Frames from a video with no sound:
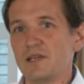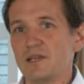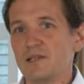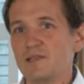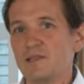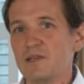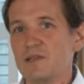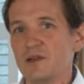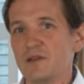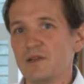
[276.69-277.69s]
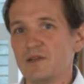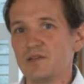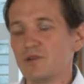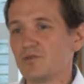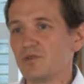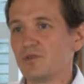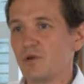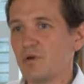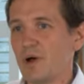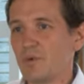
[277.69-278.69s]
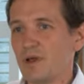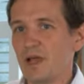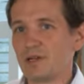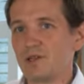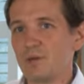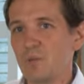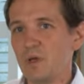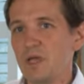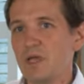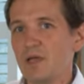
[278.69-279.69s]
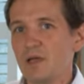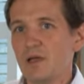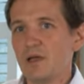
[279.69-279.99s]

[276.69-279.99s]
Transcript: can see their children grow up and actually be